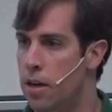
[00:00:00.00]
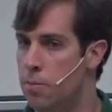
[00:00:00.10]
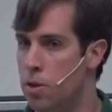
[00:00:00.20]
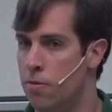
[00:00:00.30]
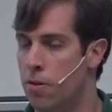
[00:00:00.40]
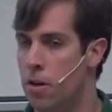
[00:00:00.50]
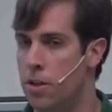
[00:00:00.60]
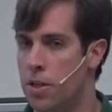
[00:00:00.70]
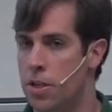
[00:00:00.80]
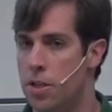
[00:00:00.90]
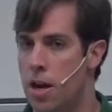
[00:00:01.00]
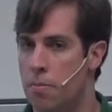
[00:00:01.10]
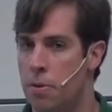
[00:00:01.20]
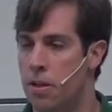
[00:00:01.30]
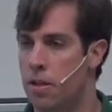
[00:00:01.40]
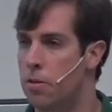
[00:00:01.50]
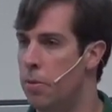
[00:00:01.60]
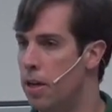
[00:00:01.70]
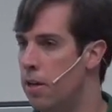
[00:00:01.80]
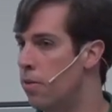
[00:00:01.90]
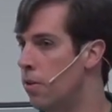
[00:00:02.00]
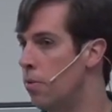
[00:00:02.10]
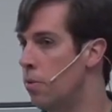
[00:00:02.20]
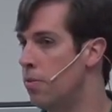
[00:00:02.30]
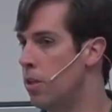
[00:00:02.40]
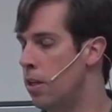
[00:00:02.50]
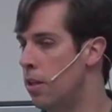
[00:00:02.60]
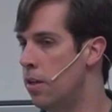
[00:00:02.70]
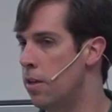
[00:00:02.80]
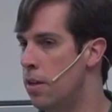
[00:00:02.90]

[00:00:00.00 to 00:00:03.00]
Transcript: So far, this has not been the demand that we've seen.